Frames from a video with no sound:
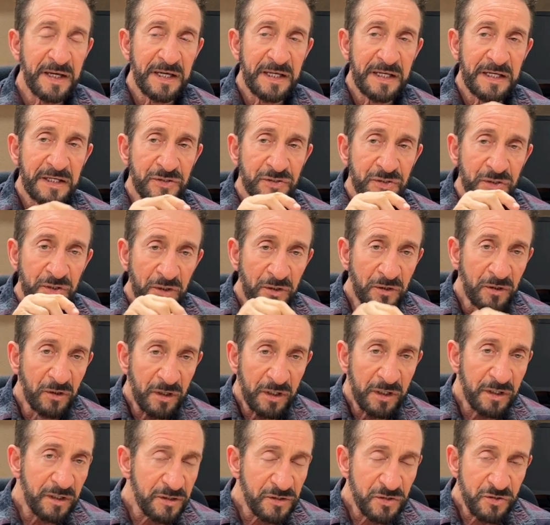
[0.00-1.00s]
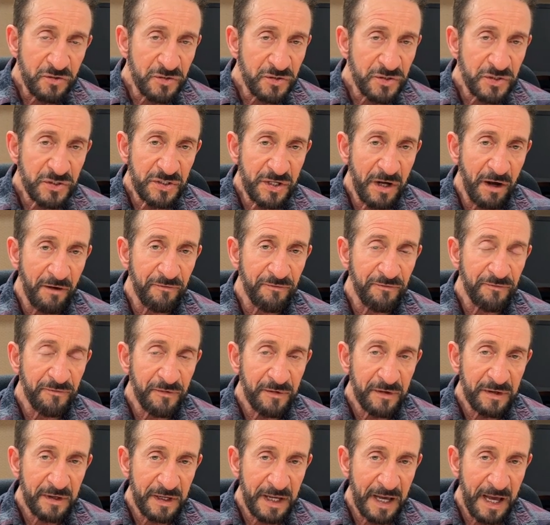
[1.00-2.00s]
is look at yourself
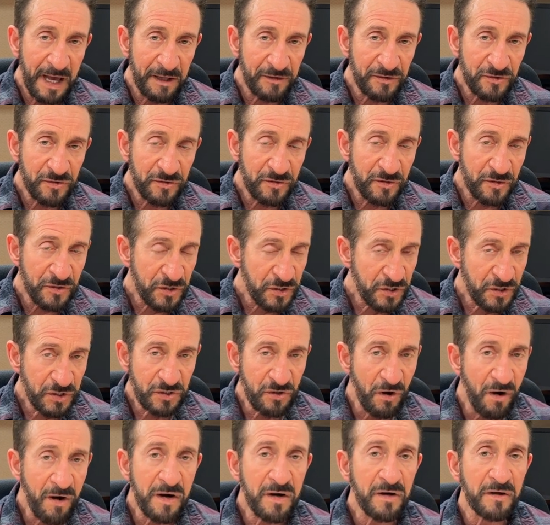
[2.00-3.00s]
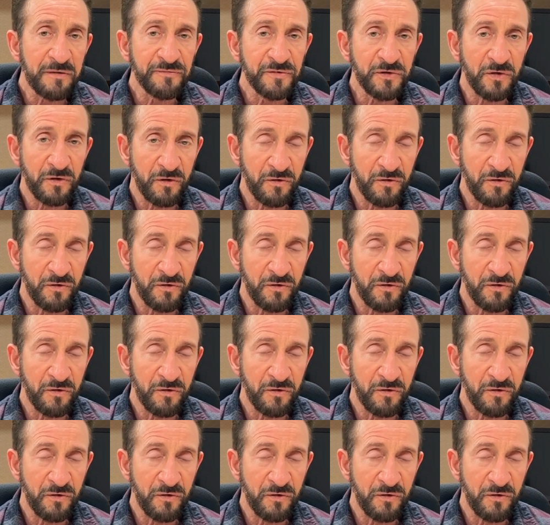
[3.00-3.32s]
at the start of your